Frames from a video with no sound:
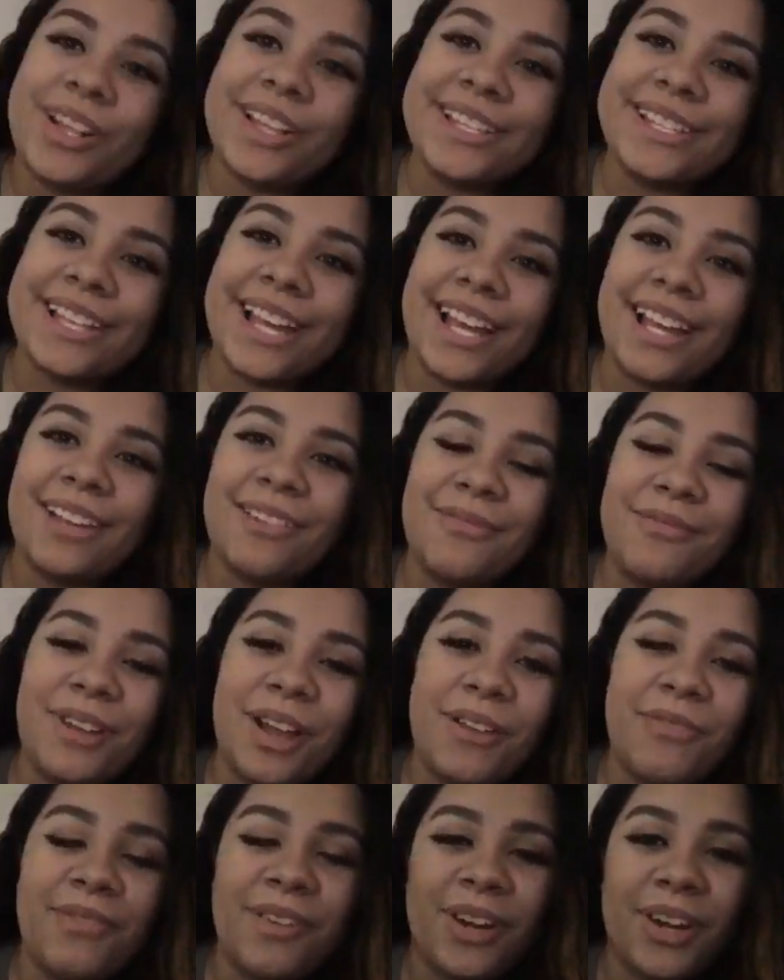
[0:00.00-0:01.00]
because I am
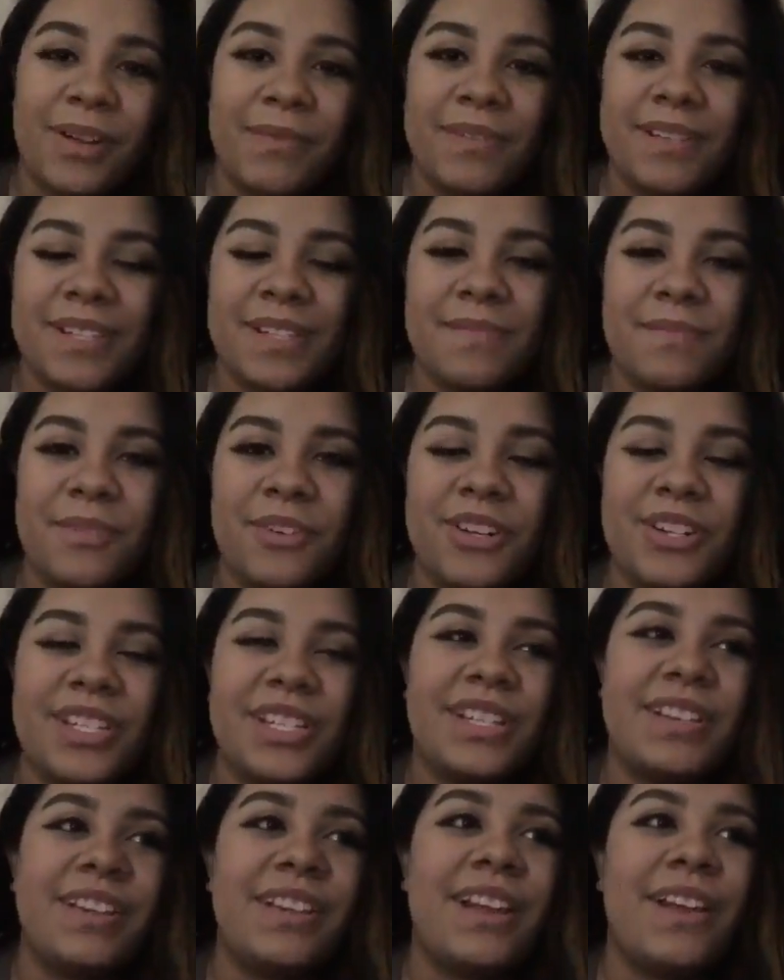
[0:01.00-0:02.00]
a very busy
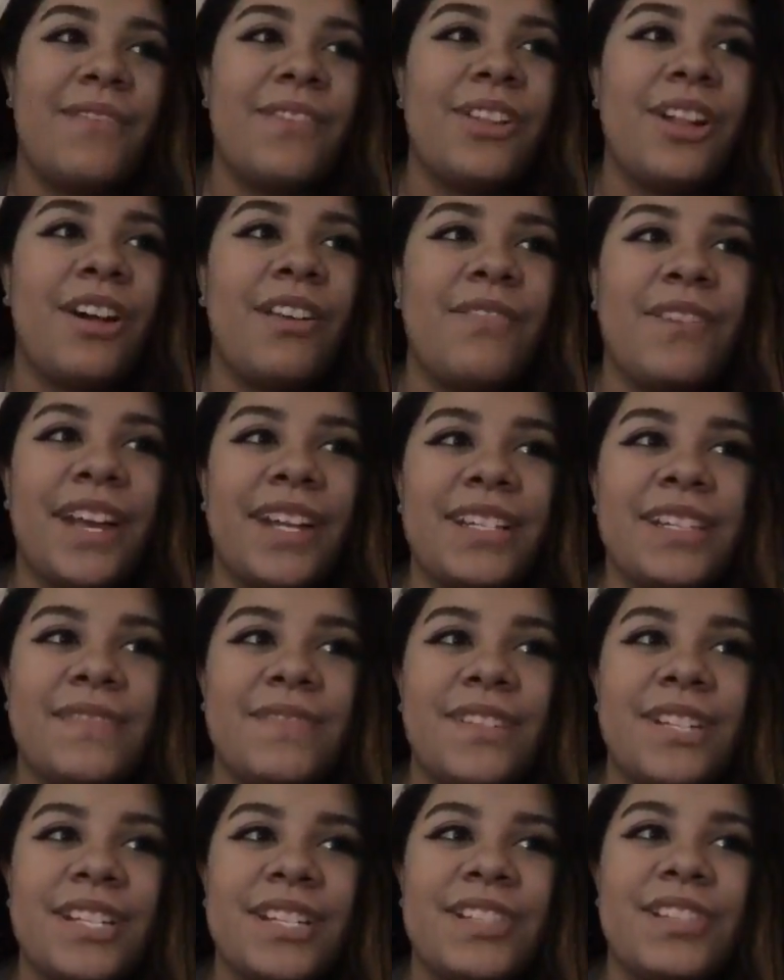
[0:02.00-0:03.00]
person and I have a lot of
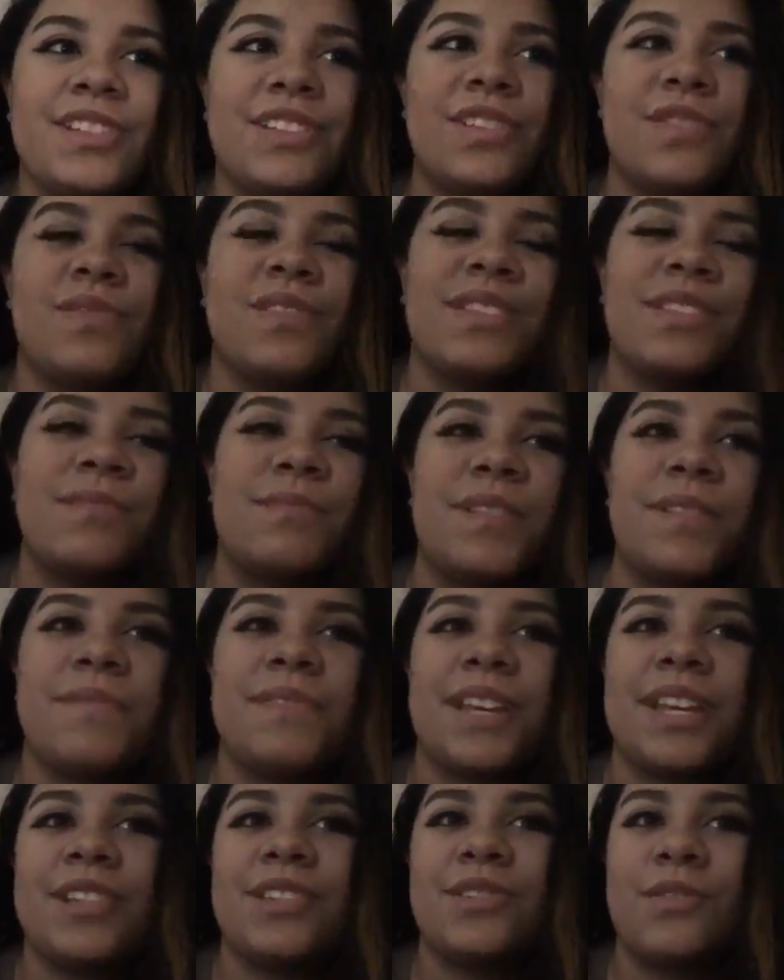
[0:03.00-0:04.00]
activities to do, and sometimes
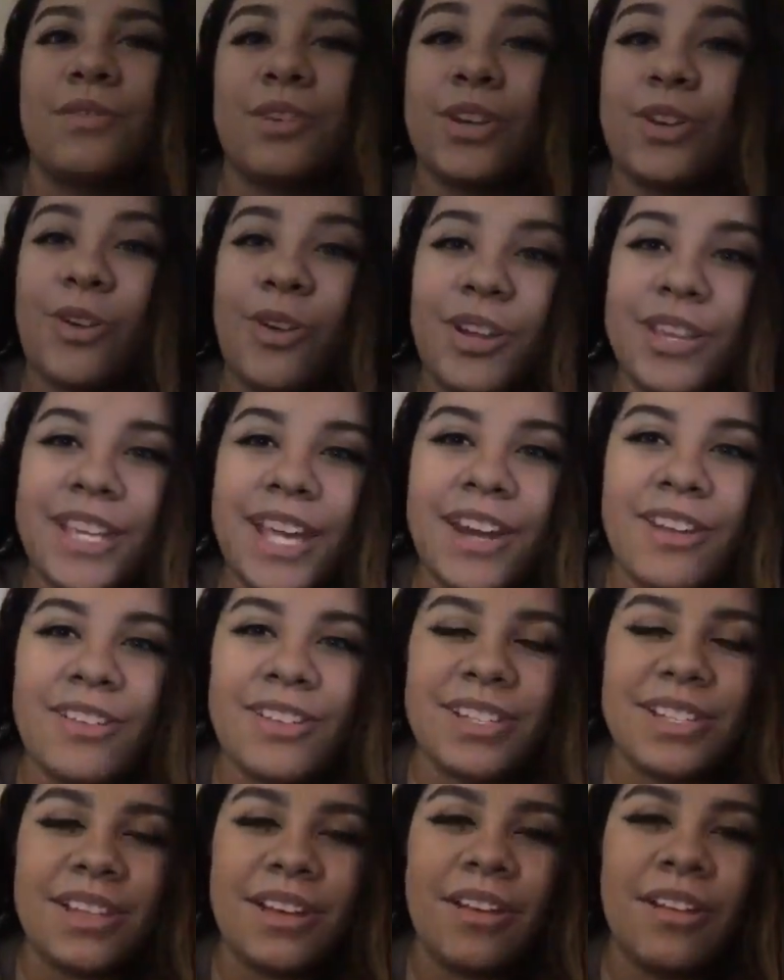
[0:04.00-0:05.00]
I don't record that
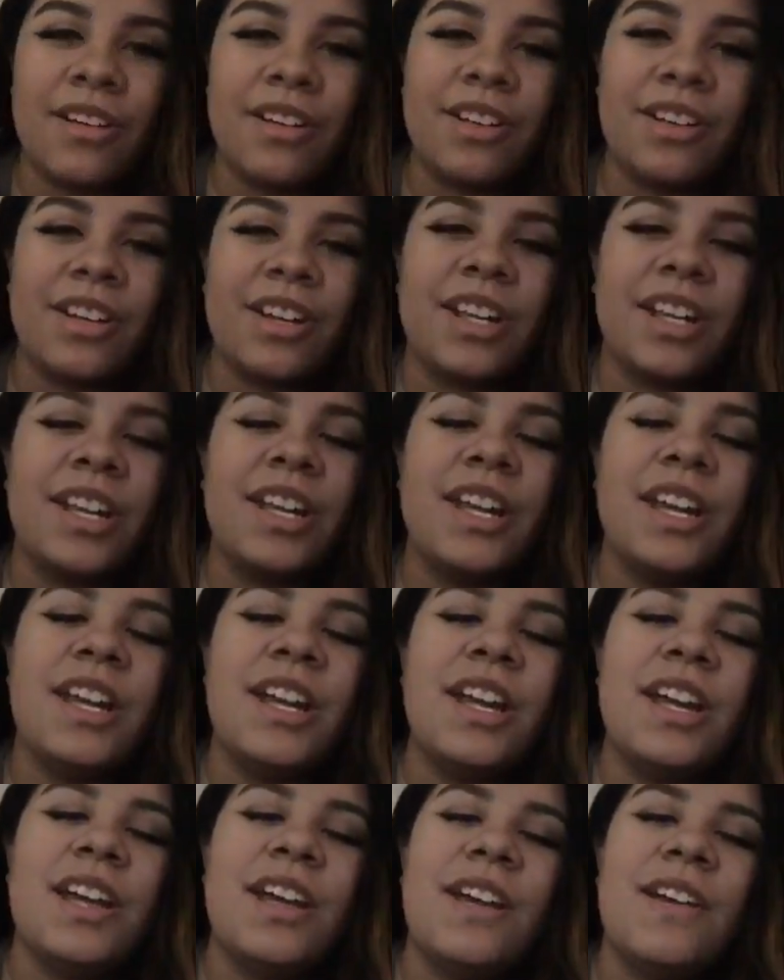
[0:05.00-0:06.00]
on
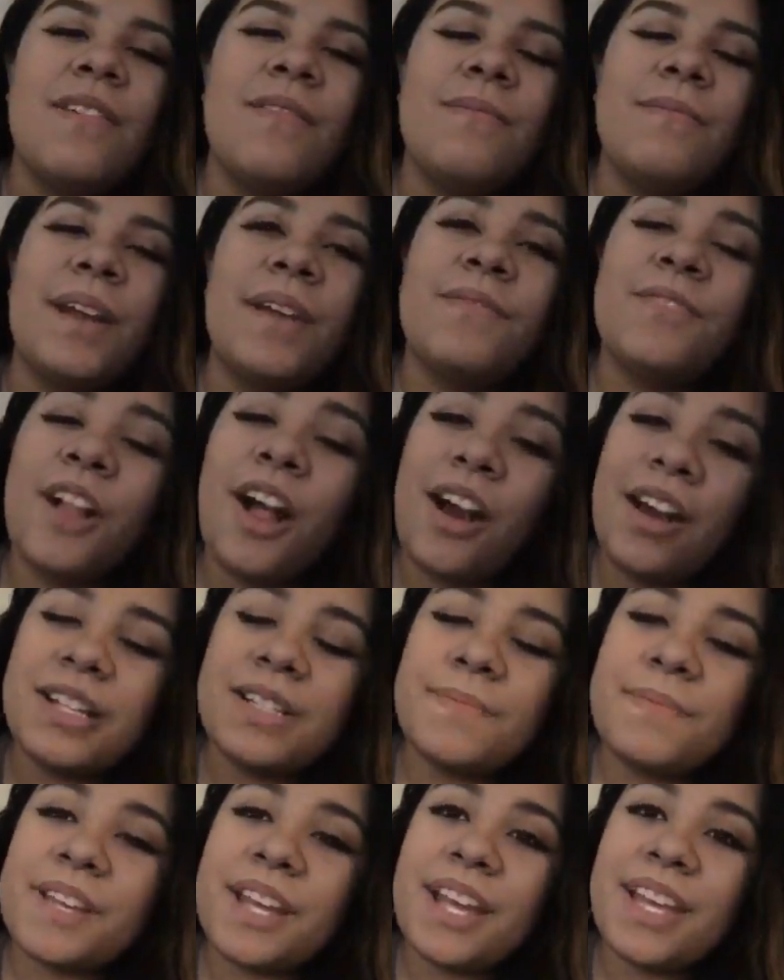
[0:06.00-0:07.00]
my
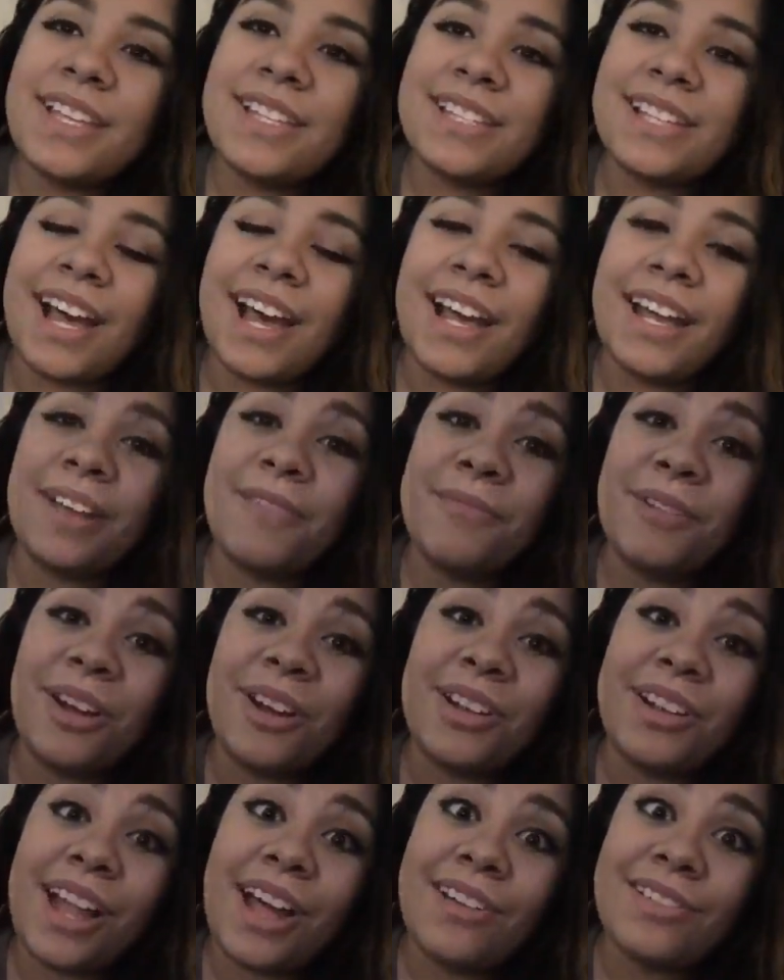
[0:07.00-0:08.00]
vlogs because I am
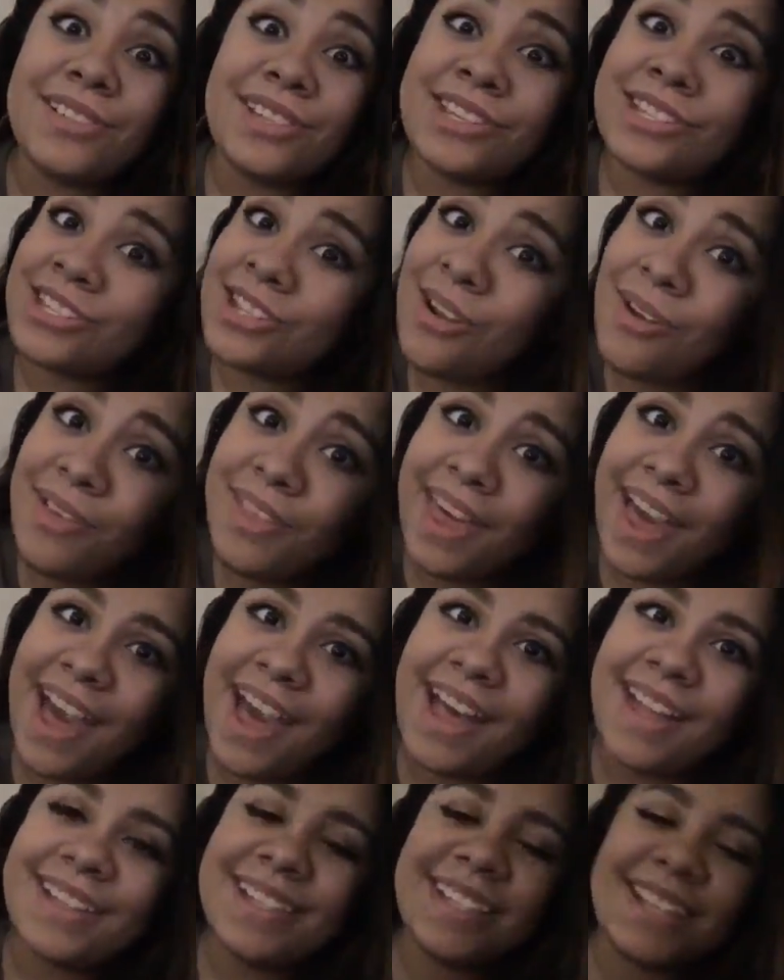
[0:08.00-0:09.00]
not allowed to show
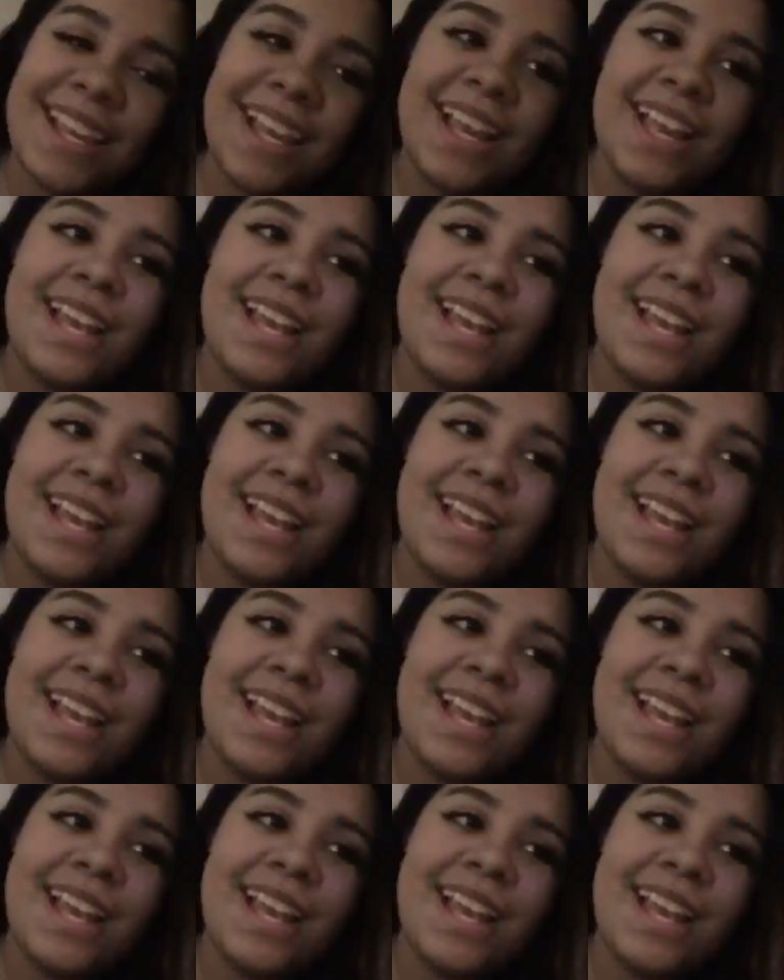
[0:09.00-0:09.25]
that.